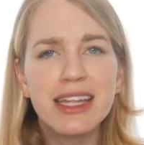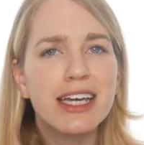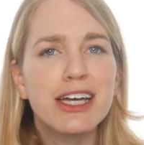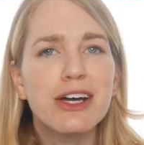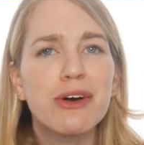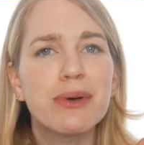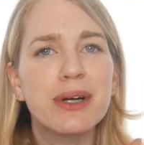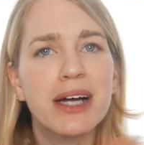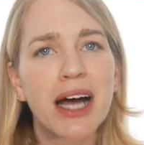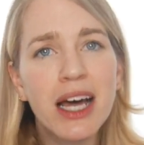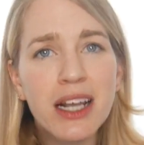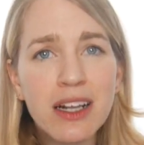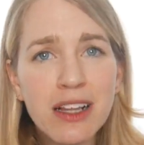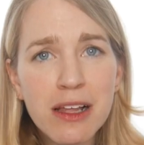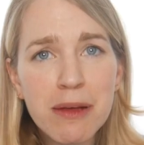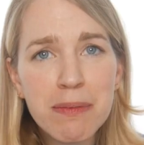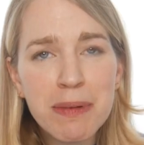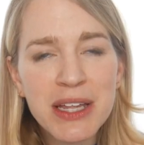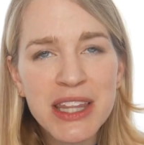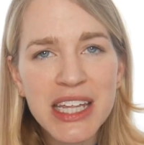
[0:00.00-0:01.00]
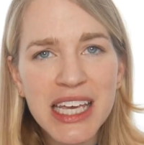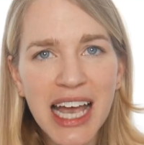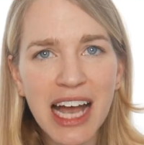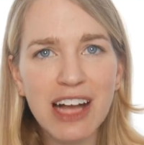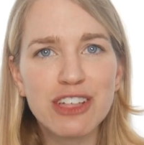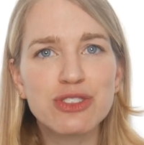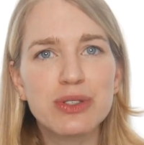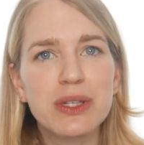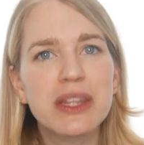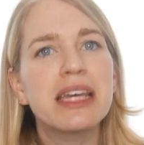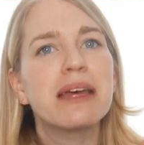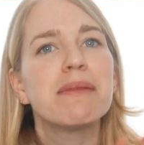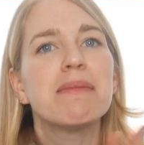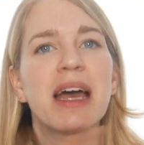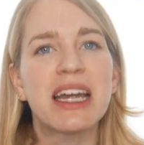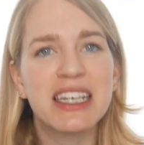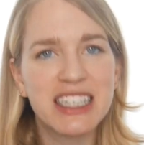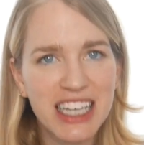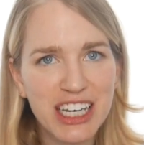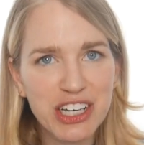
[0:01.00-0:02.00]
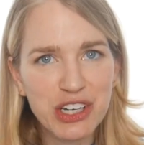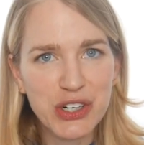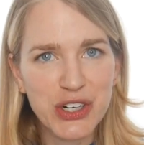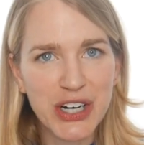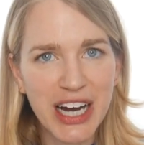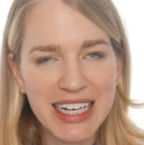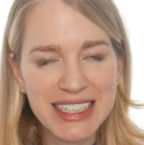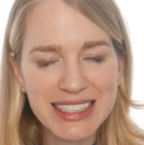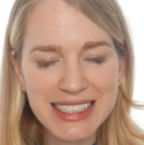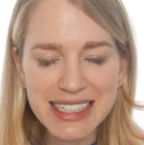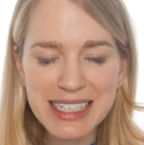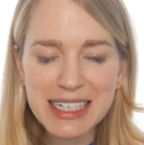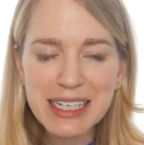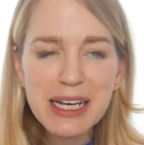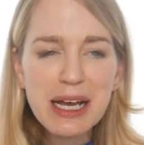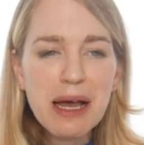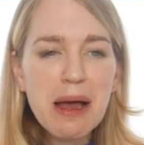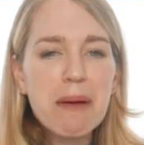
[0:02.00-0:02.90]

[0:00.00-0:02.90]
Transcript: then go cuddle up on the couch with him and get corrected.